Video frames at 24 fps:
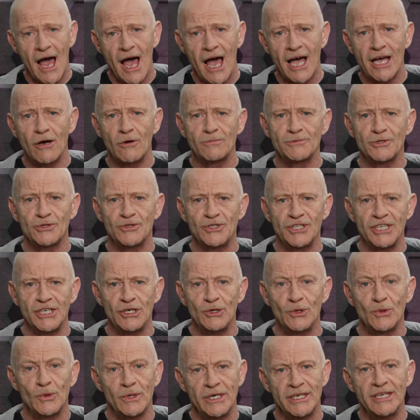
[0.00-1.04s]
I hope to see
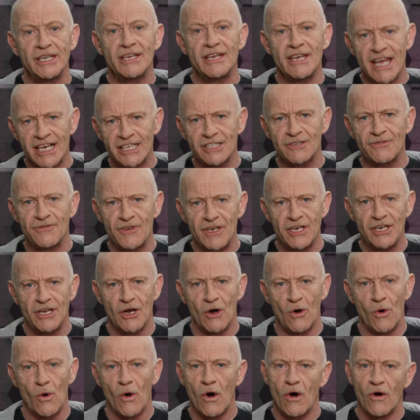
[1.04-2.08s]
you in the next
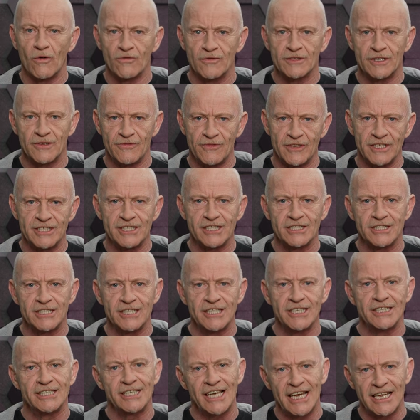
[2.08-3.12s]
video of
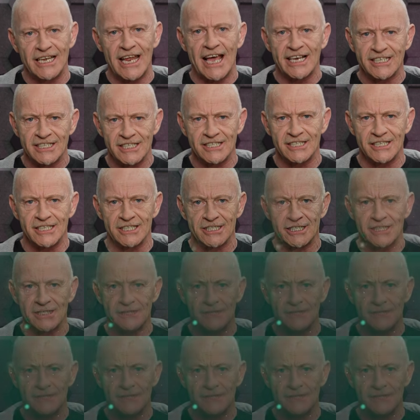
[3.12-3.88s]
deficiencies and excesses.